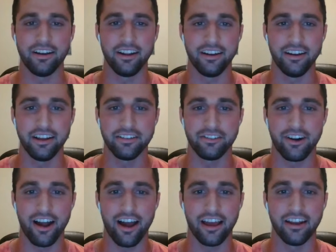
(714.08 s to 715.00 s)
a nice
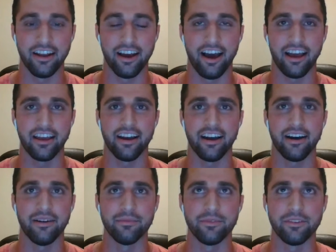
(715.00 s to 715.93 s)
ride.
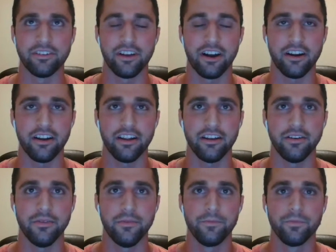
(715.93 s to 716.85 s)
I
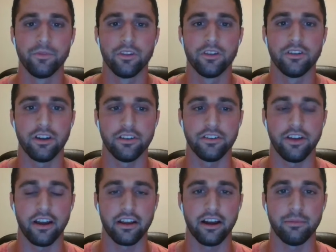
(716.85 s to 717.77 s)
started
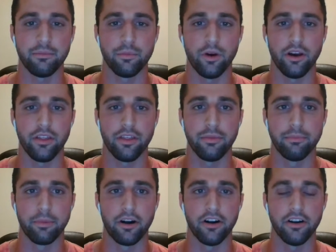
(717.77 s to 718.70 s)
signing up with
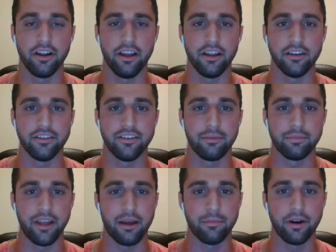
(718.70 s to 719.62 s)
Bert in
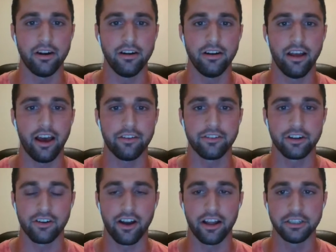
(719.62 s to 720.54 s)
September after
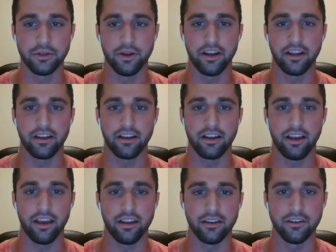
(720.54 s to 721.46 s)
graduating
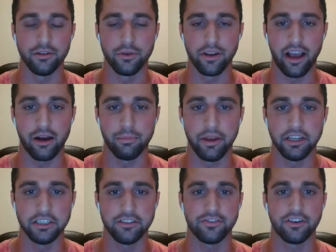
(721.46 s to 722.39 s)
and doing
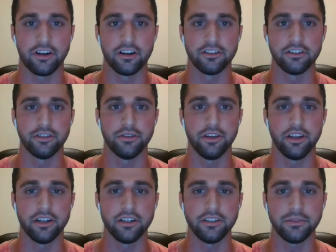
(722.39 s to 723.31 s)
outpatient for 2
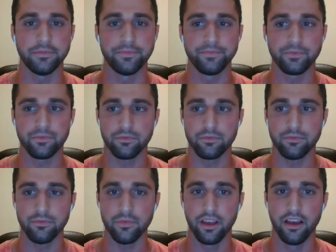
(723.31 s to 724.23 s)
years.
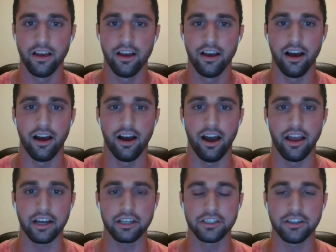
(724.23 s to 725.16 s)
I
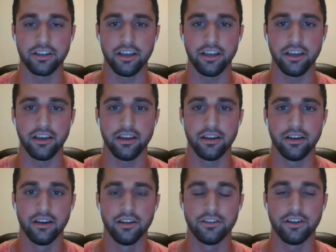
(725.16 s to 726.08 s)
actually
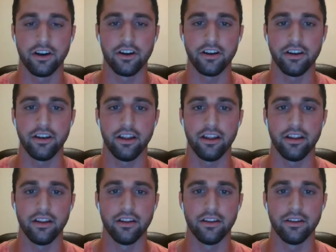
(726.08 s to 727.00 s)
started
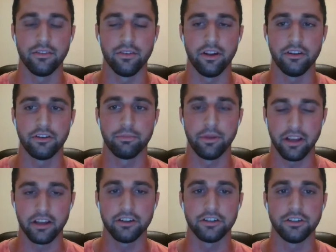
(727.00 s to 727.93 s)
being
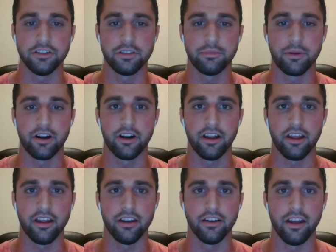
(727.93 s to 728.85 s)
introduced to Bert
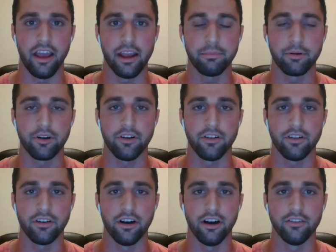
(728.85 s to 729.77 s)
in April
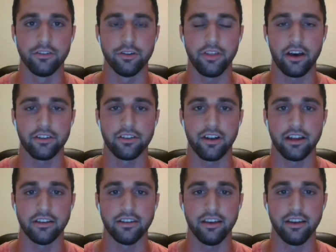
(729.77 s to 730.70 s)
of
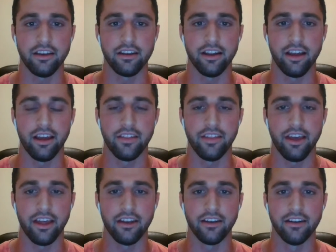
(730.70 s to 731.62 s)
2019, and
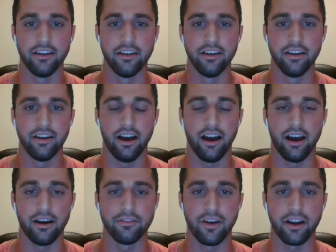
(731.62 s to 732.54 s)
then
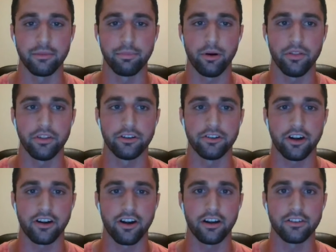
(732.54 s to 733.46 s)
finally pulled the
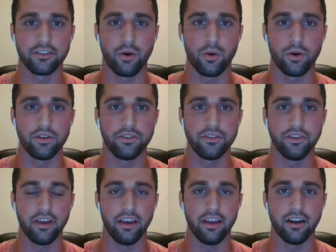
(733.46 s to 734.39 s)
trigger on his course
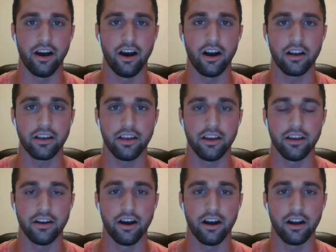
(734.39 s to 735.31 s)
in
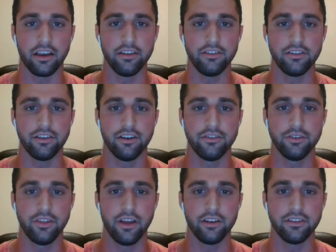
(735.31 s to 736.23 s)
August of
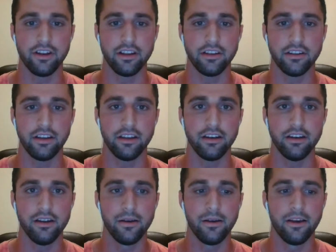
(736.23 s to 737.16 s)
2019,
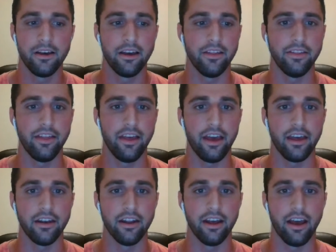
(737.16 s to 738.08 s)
and
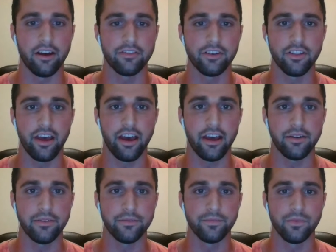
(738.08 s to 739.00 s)
then after that,